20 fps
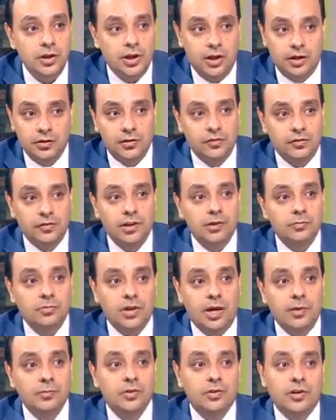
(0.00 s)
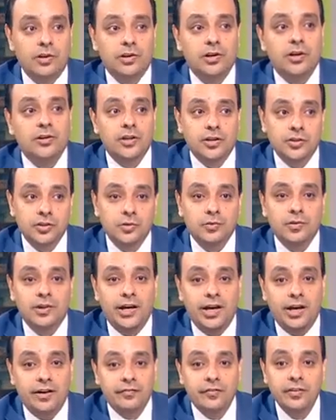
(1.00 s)
and at the same time you declare that you will
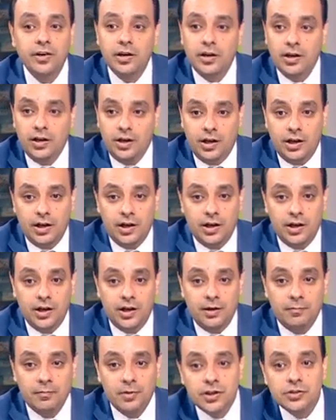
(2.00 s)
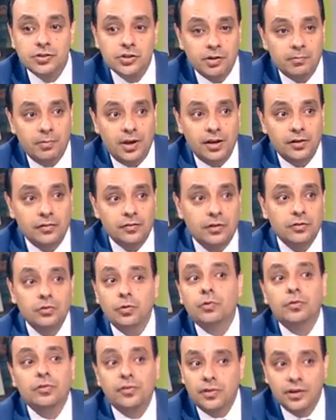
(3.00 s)
have a military base in
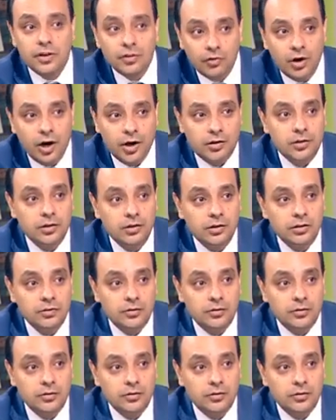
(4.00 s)
northern Iraq.